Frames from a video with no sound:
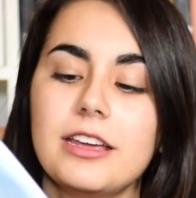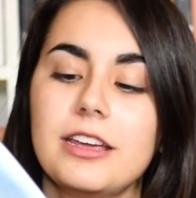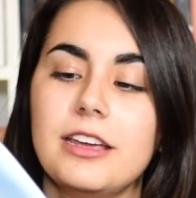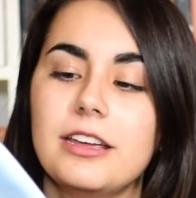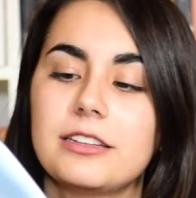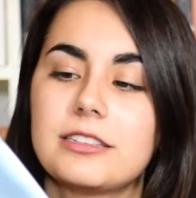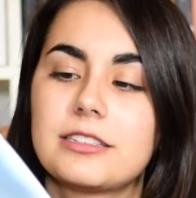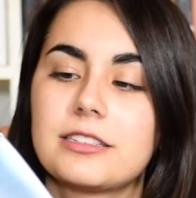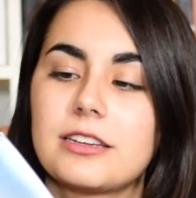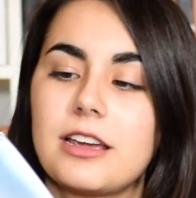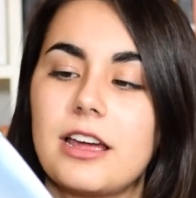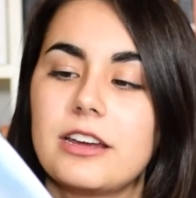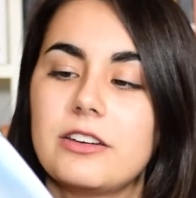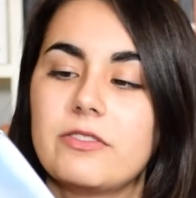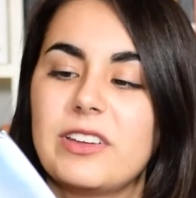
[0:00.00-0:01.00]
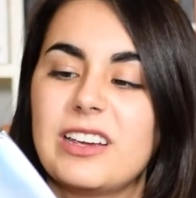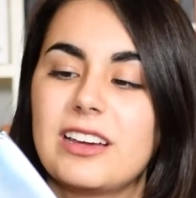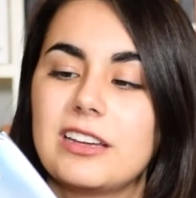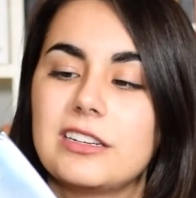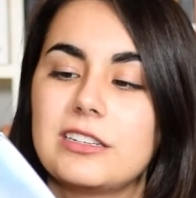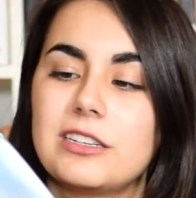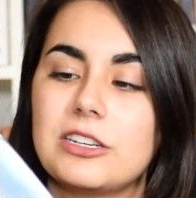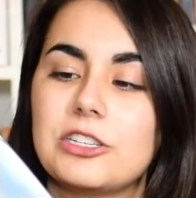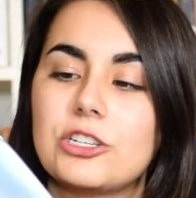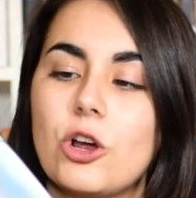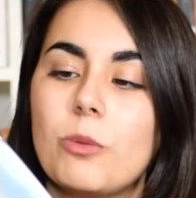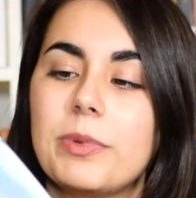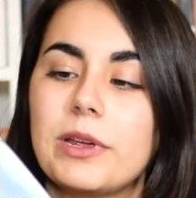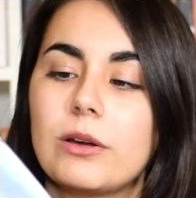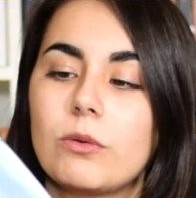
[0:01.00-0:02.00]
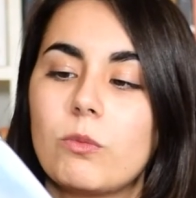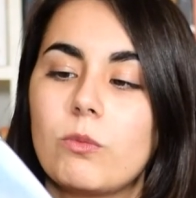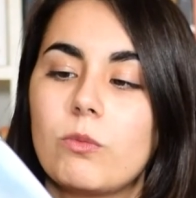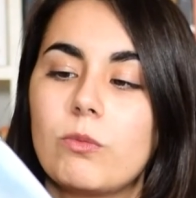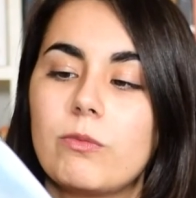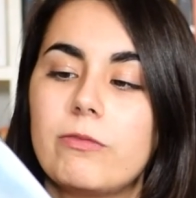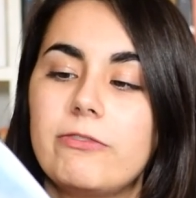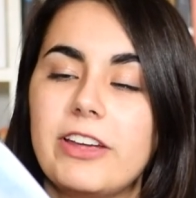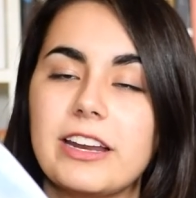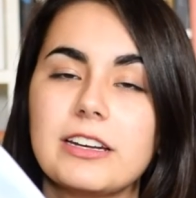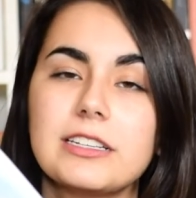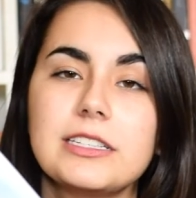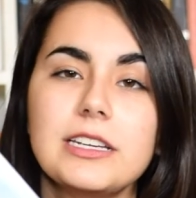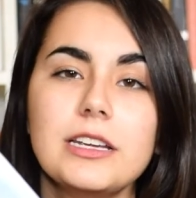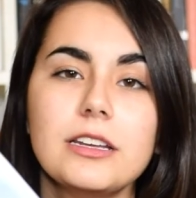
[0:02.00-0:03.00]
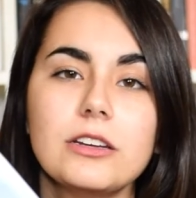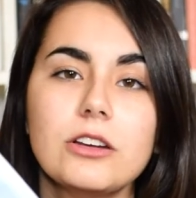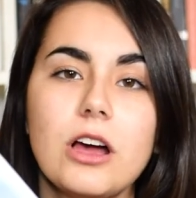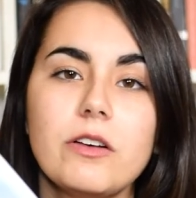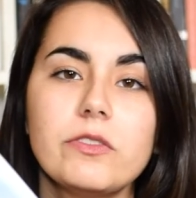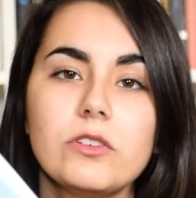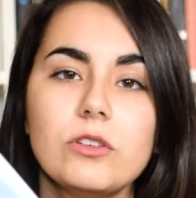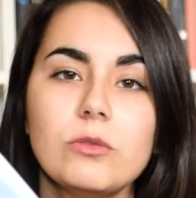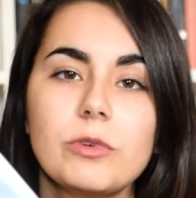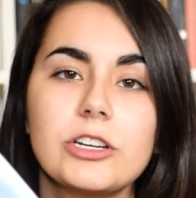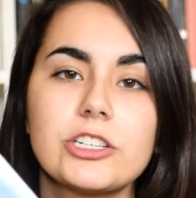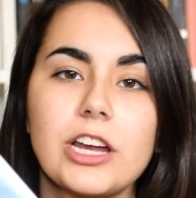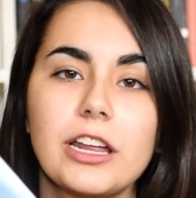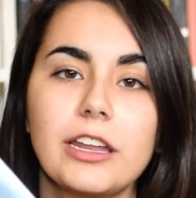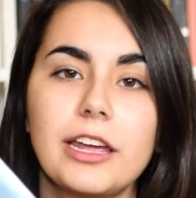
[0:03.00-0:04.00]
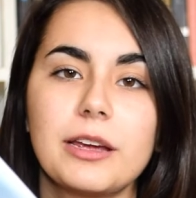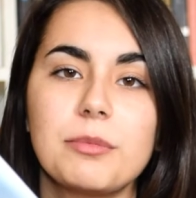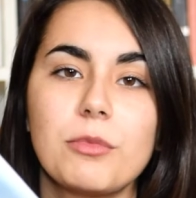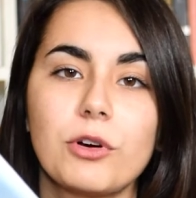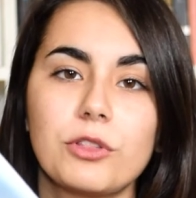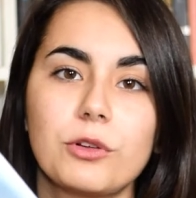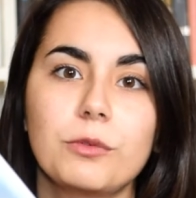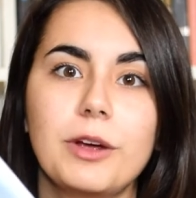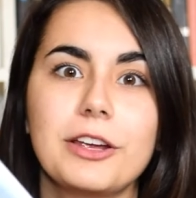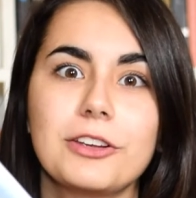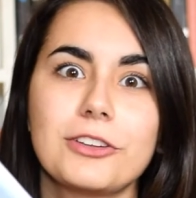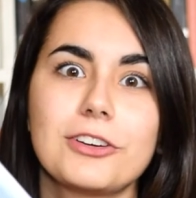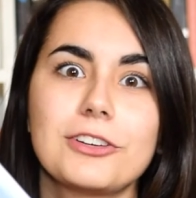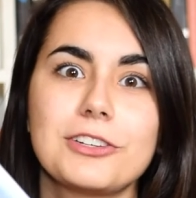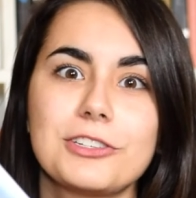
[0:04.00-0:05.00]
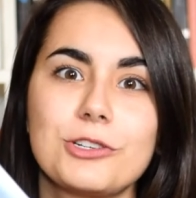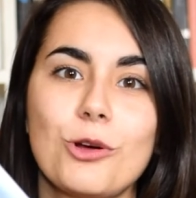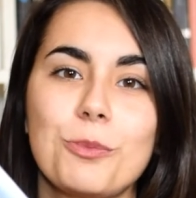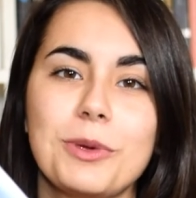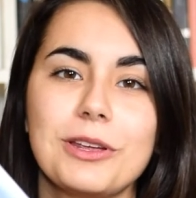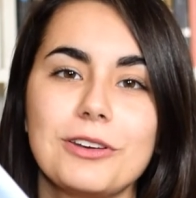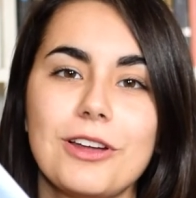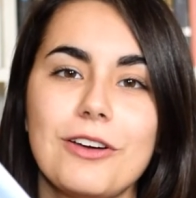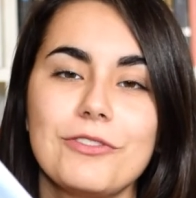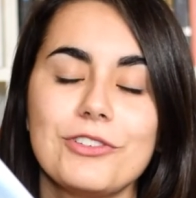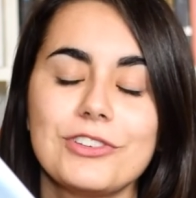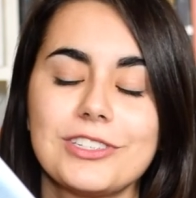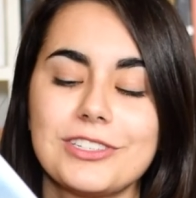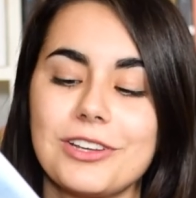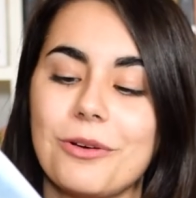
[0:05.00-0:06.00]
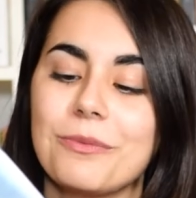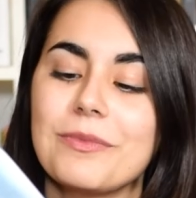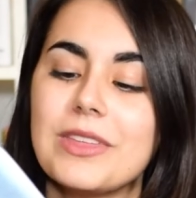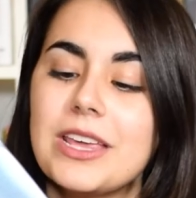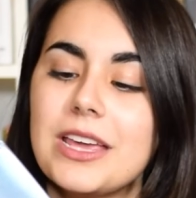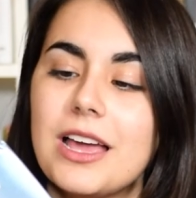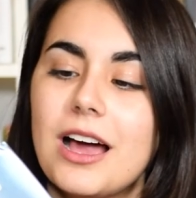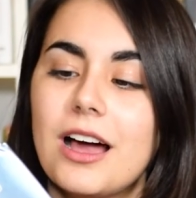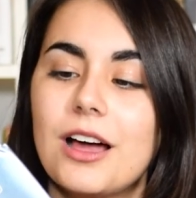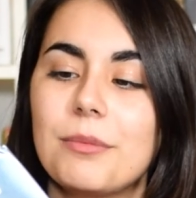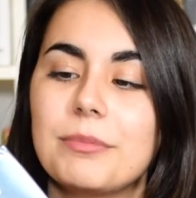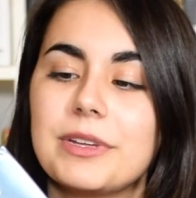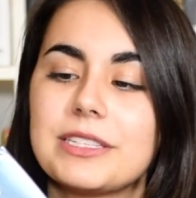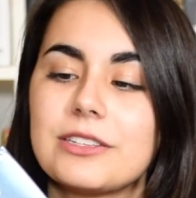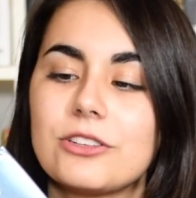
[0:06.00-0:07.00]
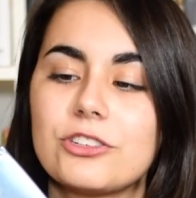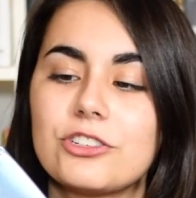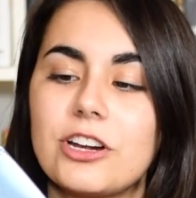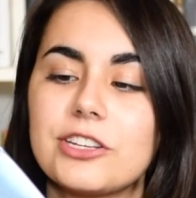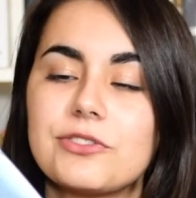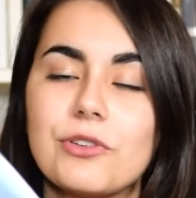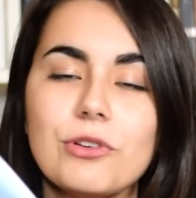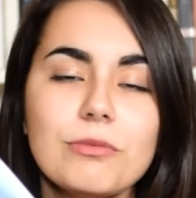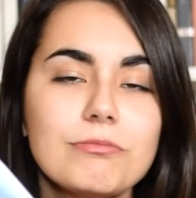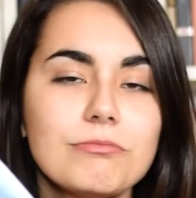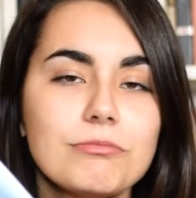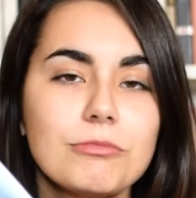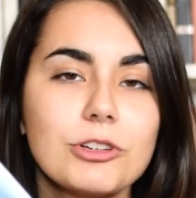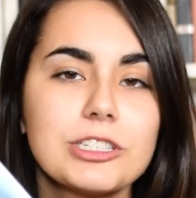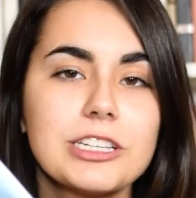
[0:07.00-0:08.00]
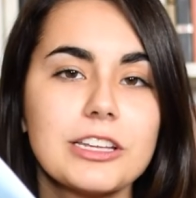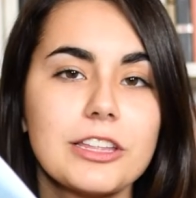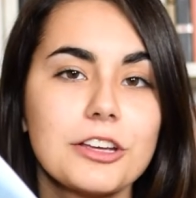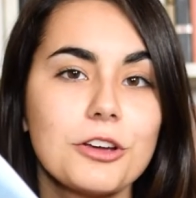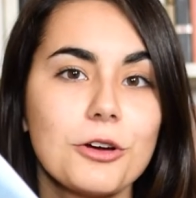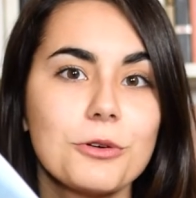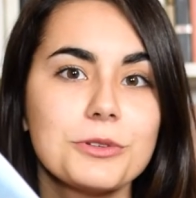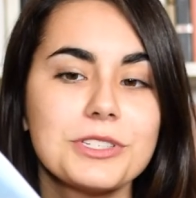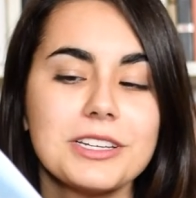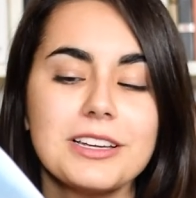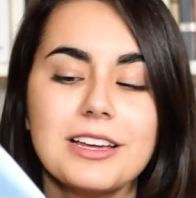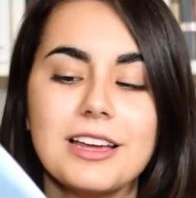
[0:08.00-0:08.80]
It's kind of like a dystopian fantasy novel, which I like more than regular dystopian novels. So it's a little stressful. We'll see how that goes.